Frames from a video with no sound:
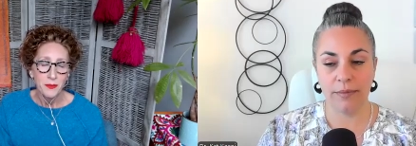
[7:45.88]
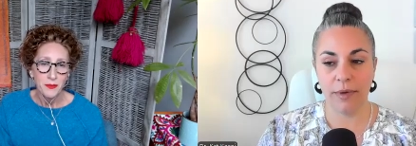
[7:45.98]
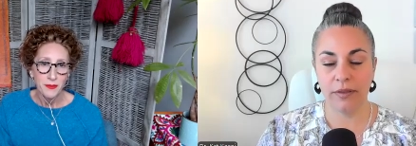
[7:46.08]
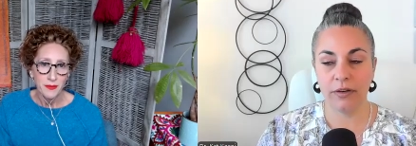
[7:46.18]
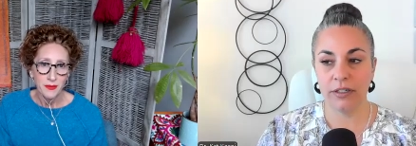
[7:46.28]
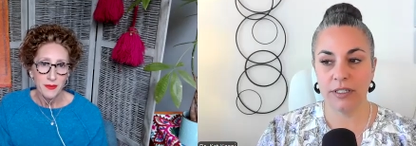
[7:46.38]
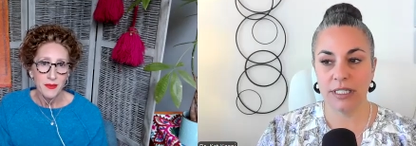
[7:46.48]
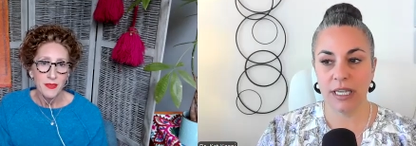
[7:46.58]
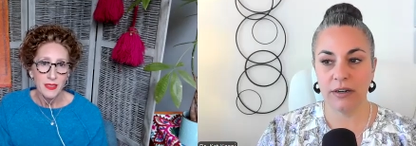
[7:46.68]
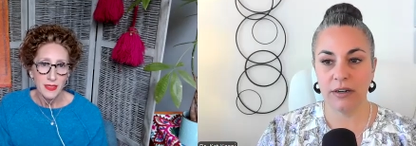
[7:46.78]
Speaker 1: the Motherhood
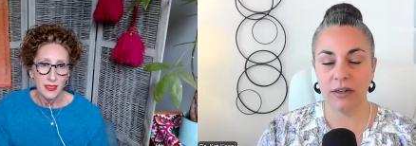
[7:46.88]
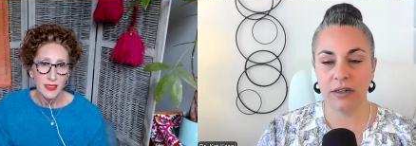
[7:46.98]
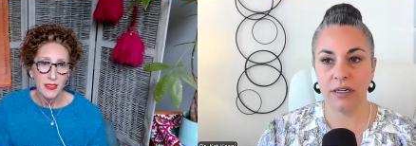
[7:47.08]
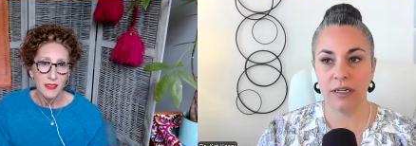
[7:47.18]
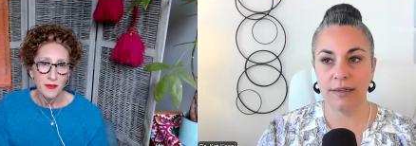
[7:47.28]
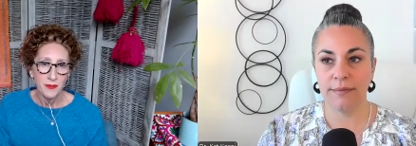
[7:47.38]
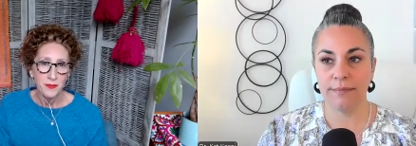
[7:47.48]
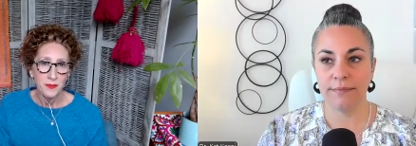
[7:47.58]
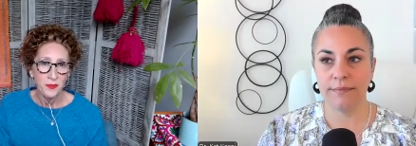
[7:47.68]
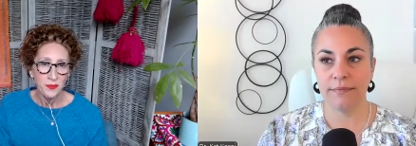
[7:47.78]
Center
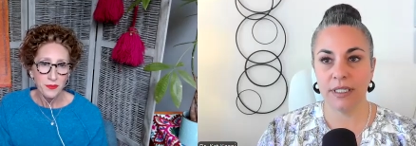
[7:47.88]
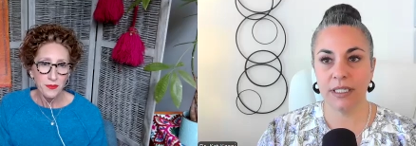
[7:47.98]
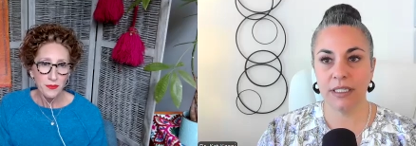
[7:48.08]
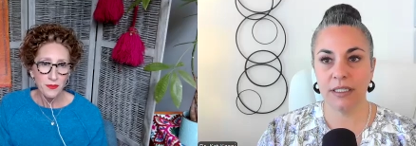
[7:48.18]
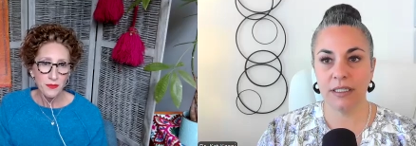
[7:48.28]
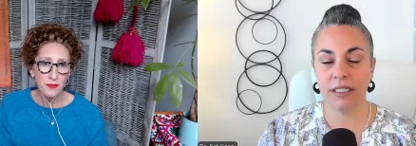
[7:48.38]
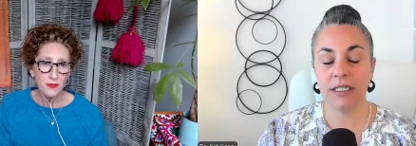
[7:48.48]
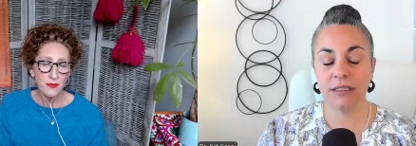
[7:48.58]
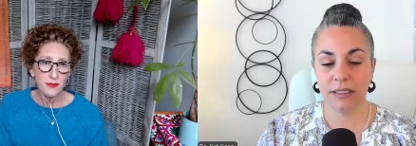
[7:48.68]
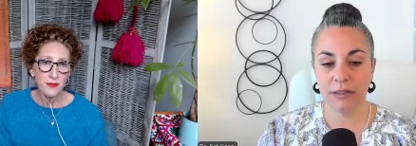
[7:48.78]
um, in in
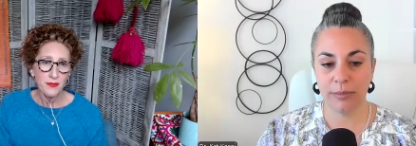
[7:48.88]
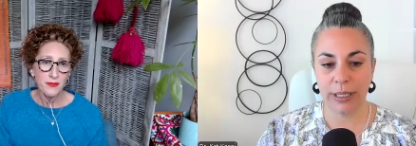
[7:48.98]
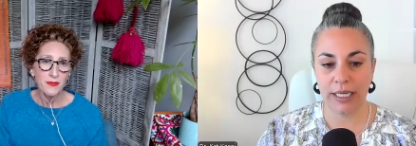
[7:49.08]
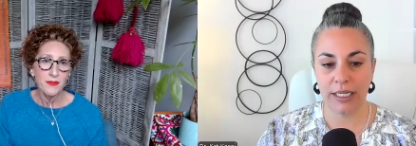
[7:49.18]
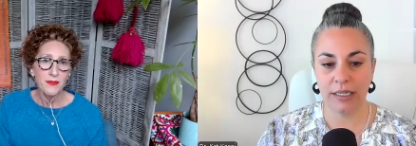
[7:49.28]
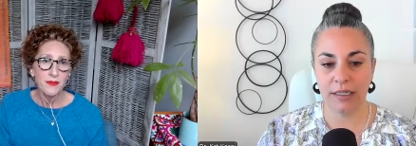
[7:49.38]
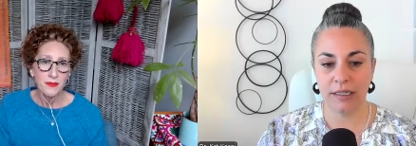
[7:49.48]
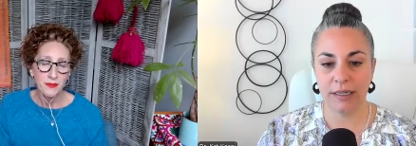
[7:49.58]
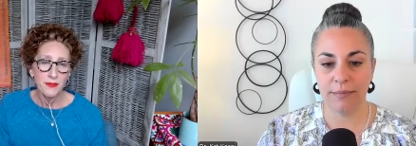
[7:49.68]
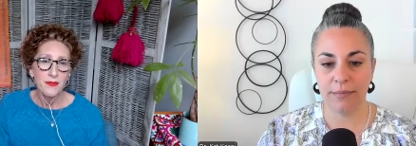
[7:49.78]
a little bit,
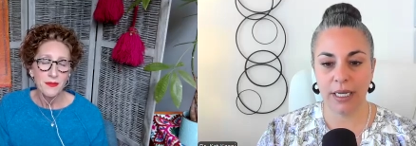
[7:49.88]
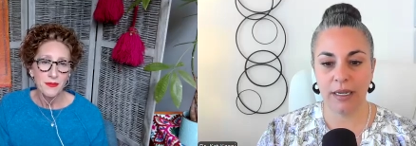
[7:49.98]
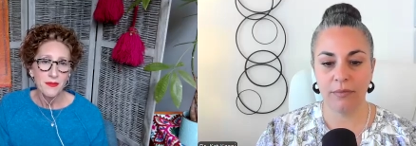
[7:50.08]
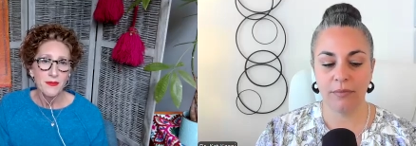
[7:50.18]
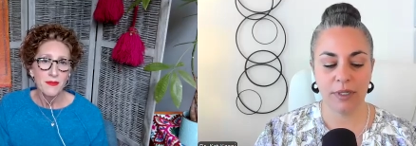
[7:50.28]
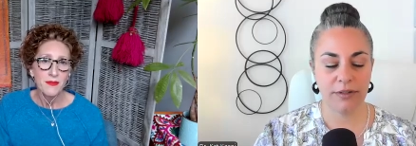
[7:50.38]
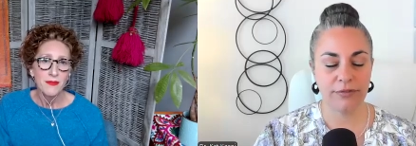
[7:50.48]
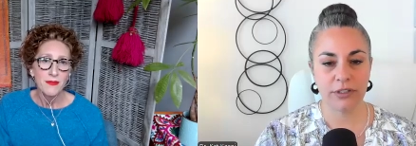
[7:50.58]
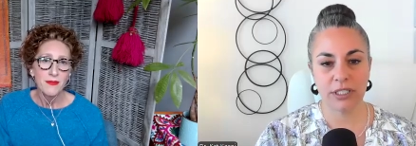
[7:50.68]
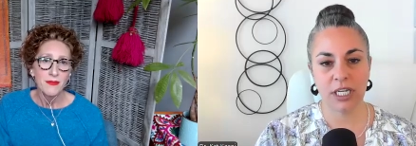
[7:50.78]
um, but I want to
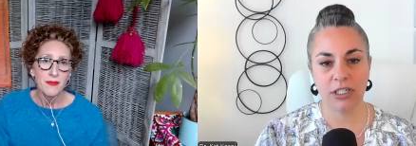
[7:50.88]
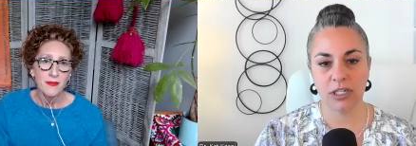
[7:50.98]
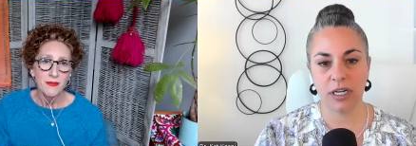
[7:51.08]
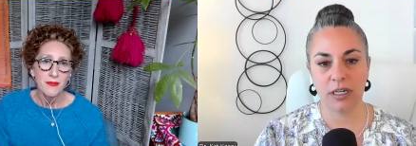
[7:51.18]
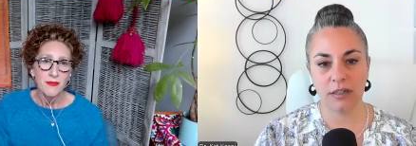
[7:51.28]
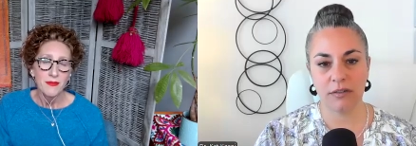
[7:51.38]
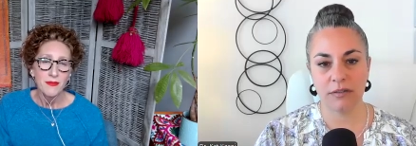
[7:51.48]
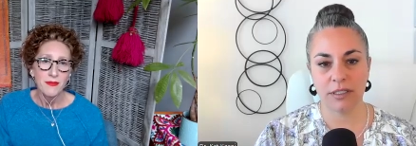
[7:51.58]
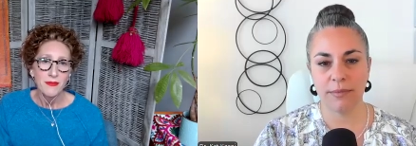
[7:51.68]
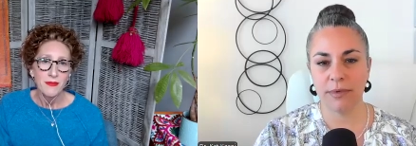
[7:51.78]
first touch on
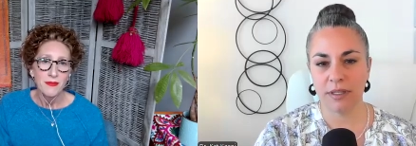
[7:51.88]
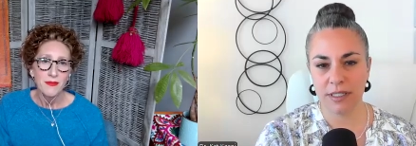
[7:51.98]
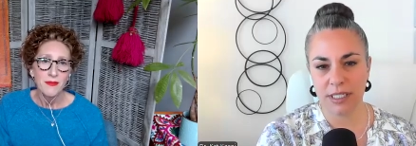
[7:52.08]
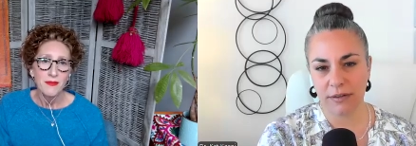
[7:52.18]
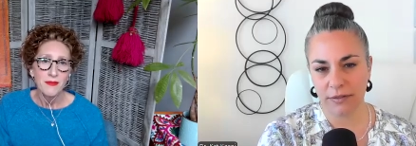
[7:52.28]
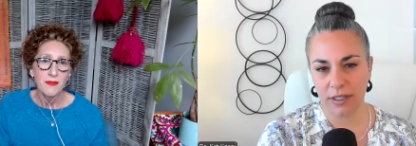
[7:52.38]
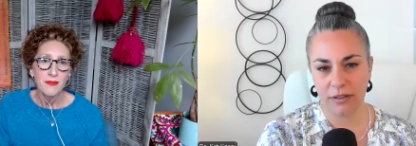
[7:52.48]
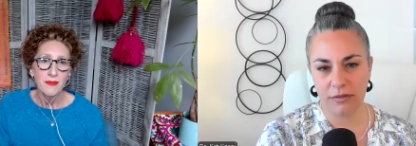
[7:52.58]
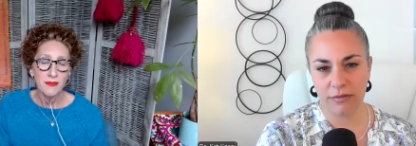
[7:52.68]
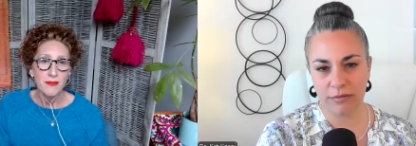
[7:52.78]
some of the stuff that
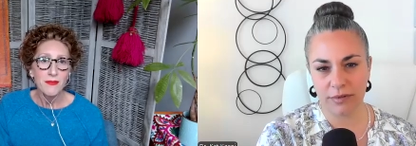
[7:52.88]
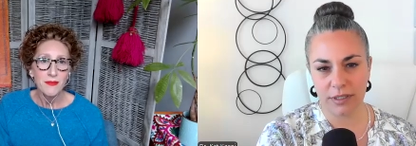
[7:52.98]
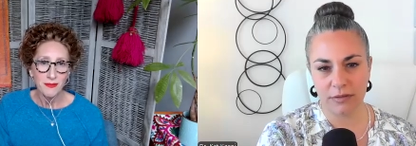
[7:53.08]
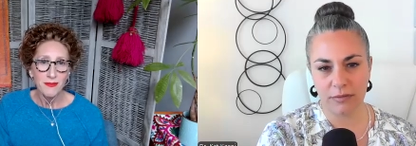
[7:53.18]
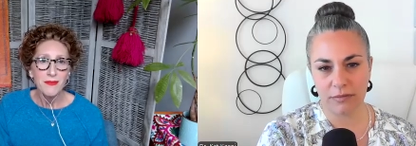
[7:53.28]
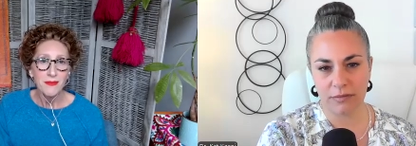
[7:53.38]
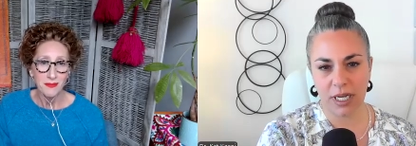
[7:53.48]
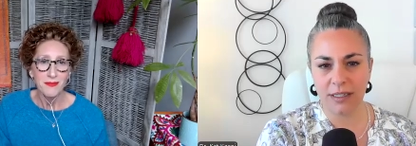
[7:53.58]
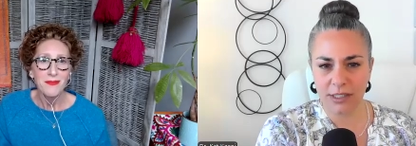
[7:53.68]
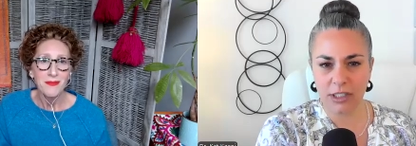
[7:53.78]
you w-
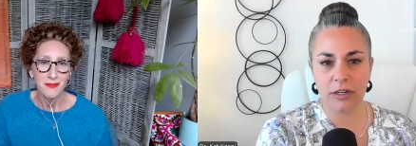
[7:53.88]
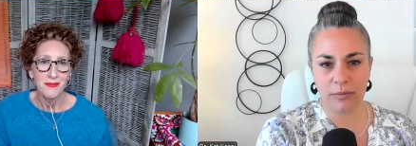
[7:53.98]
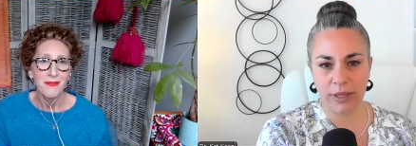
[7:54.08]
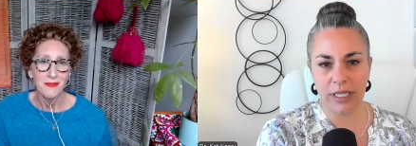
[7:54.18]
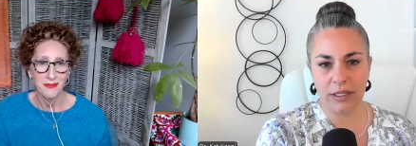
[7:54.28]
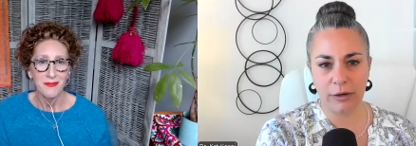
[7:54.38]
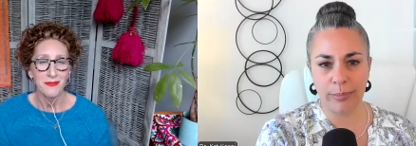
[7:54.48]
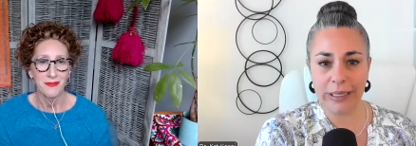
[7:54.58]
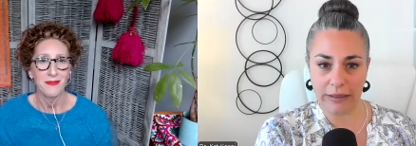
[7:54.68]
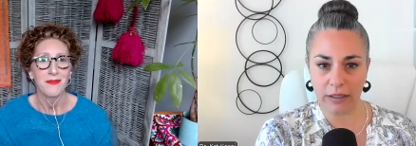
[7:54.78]
kind of started with in your
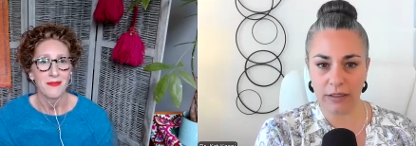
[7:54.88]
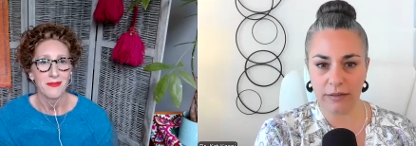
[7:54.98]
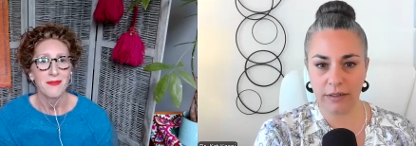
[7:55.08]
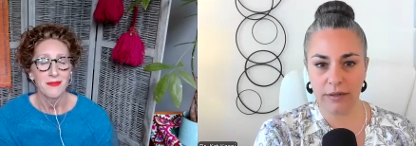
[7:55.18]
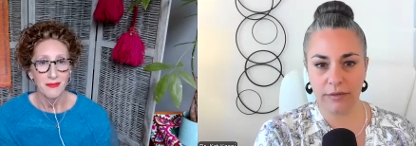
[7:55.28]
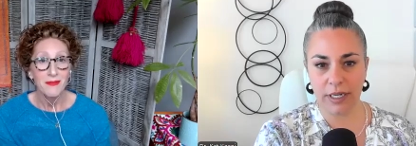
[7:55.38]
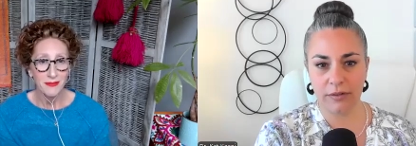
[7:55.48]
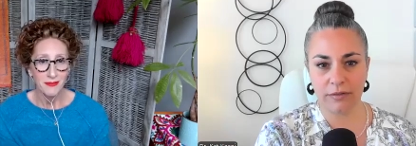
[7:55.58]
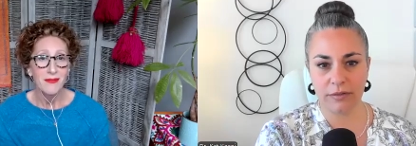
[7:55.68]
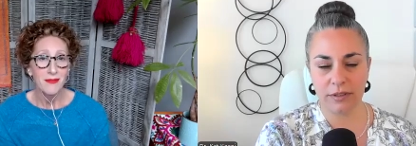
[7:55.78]
bill
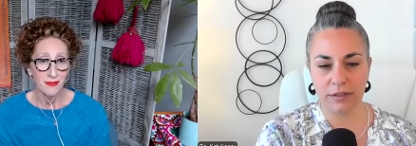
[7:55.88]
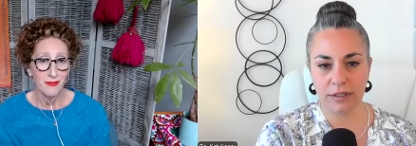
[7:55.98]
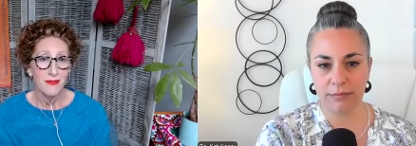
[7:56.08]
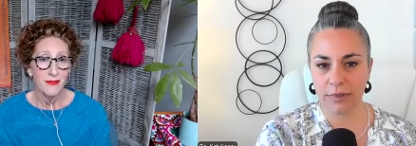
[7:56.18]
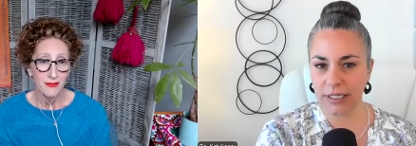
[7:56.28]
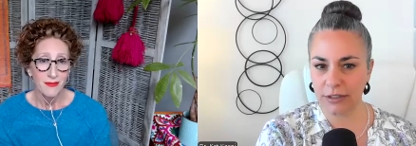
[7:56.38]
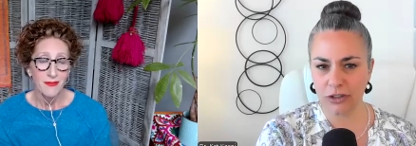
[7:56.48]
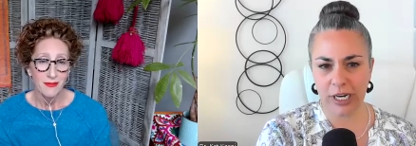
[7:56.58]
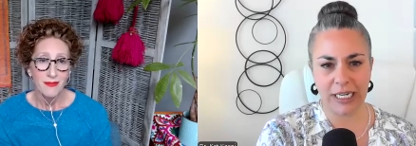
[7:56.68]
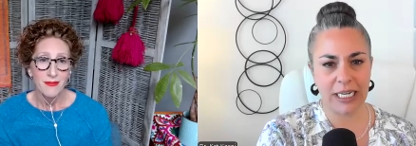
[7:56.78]
around um, kind of
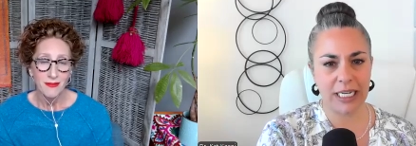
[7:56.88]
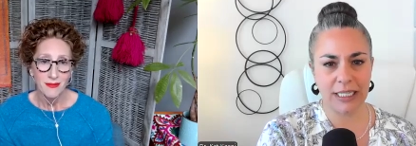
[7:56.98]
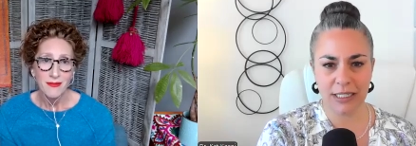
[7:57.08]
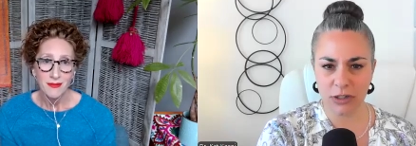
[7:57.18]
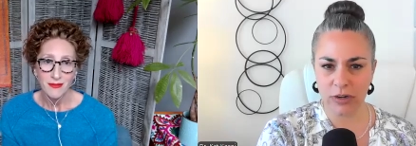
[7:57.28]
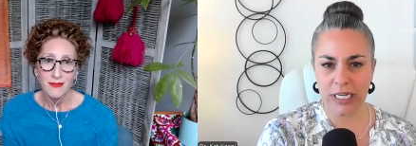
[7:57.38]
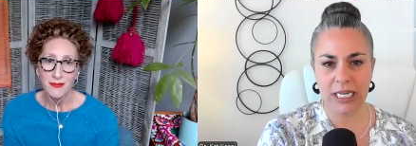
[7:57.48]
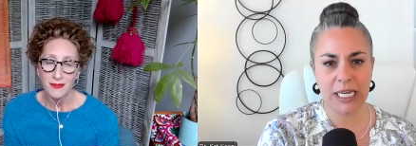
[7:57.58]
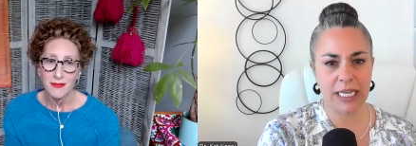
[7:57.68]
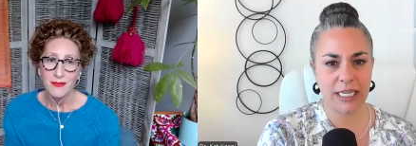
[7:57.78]
training and
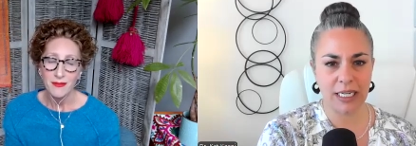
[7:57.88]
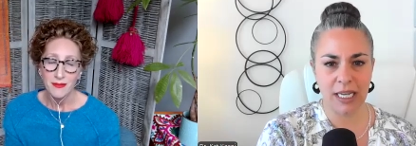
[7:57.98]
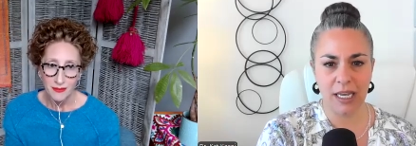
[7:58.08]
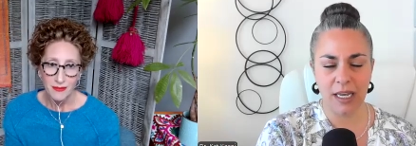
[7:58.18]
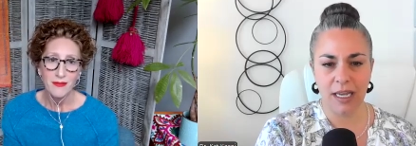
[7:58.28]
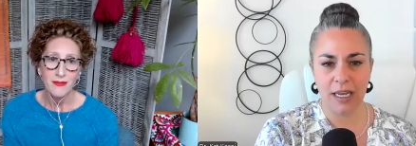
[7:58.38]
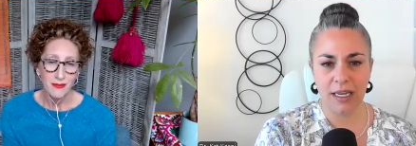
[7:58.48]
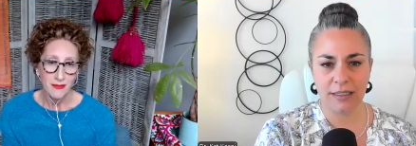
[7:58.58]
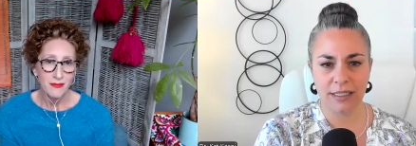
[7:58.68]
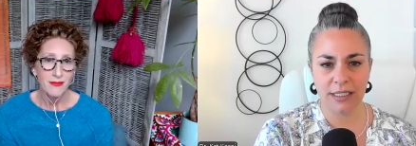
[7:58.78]
screening and
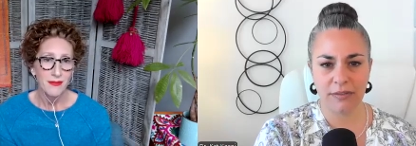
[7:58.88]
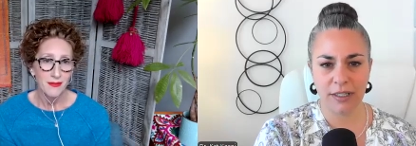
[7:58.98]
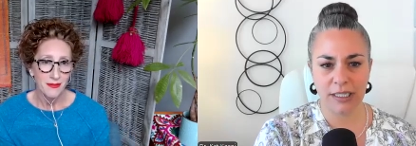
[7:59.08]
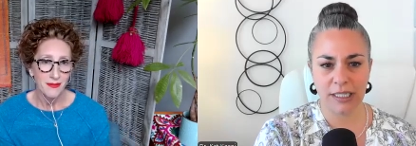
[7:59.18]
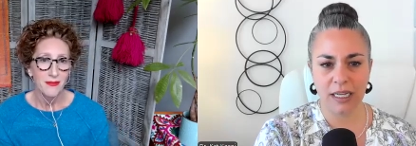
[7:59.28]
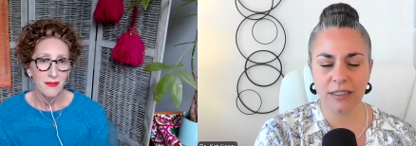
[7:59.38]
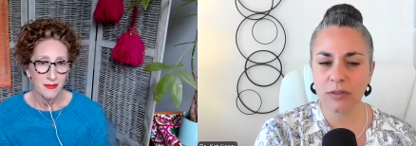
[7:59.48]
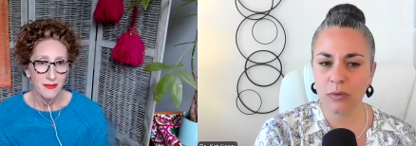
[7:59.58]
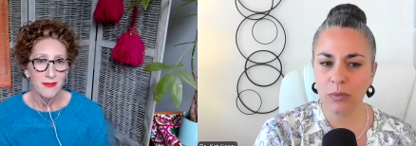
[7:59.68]
and stuff like that. So,